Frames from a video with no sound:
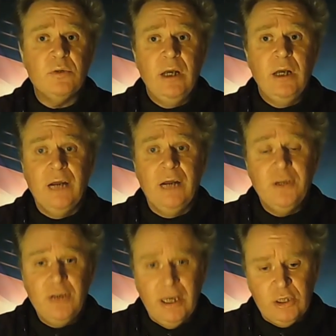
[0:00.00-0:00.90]
and the
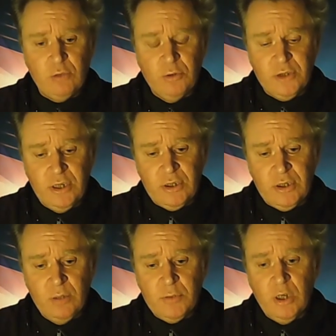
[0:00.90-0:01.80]
natural systems that
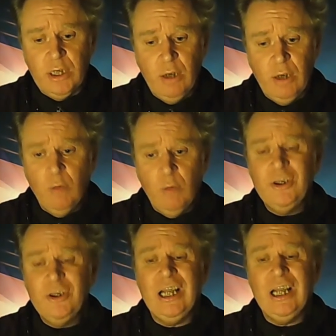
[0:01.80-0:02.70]
are going on will not
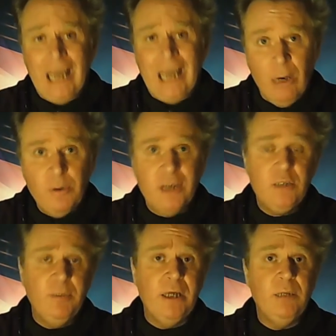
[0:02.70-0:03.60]
allow there to be an
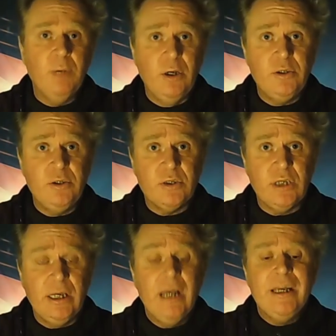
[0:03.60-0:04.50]
emergency.
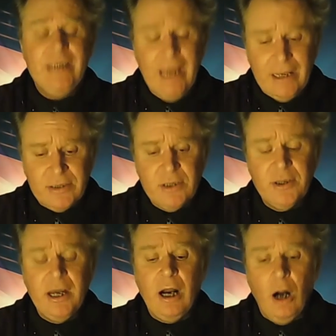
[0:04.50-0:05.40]
Yes, there
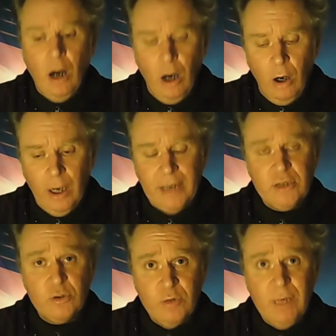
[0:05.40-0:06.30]
are
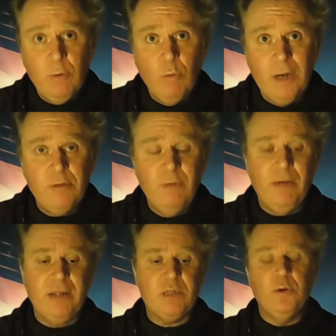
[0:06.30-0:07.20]
extreme weather events,
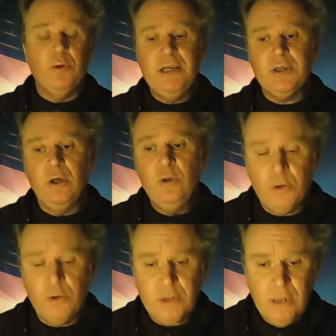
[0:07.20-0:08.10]
but these are not
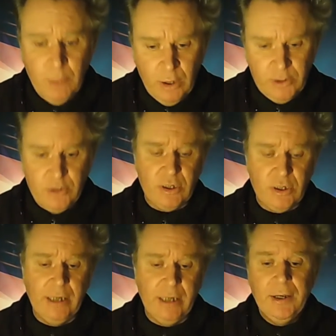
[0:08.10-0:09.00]
an emergency.
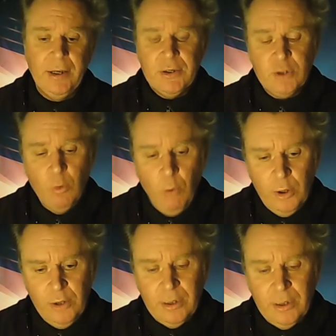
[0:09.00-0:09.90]
So what
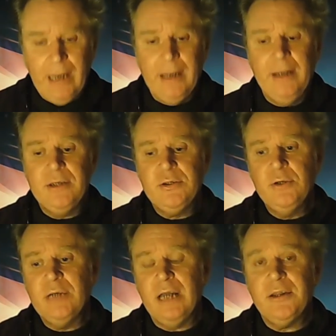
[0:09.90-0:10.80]
you get is you
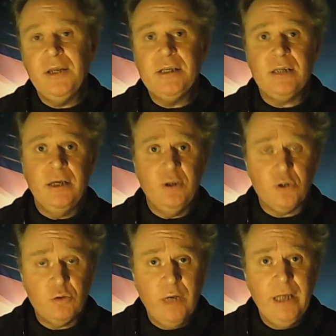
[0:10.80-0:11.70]
get things like the
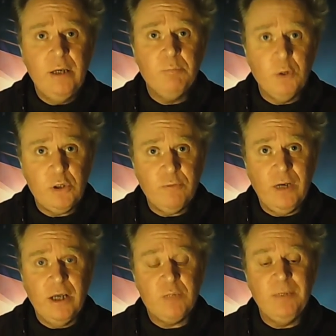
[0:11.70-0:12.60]
Australian
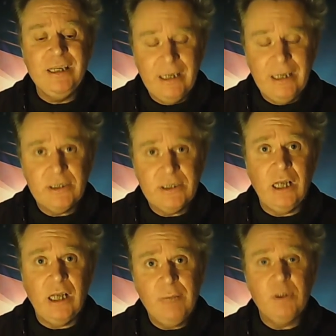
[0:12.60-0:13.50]
bushfires being linked to
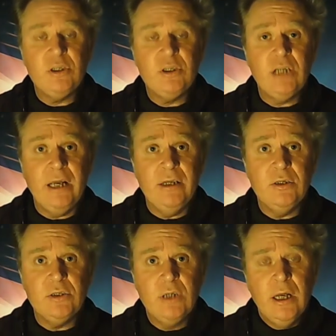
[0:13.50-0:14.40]
climate change.
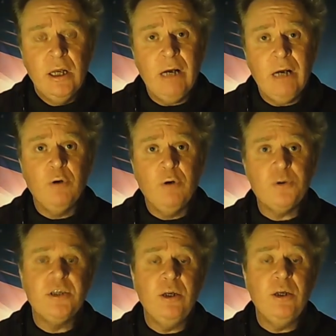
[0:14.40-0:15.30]
Now, of course, they're
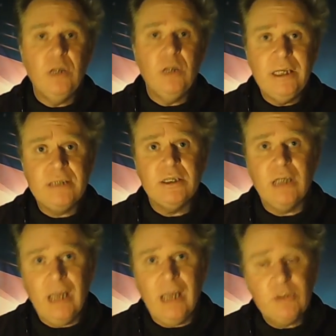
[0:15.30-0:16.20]
not linked to
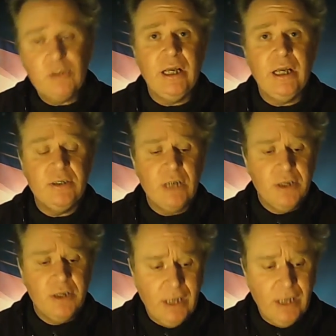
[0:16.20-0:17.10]
climate change. The
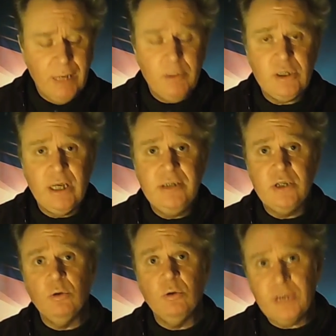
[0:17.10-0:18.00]
climate changes all
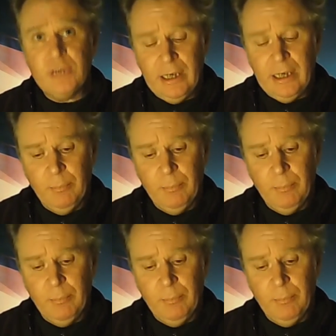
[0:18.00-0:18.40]
the time.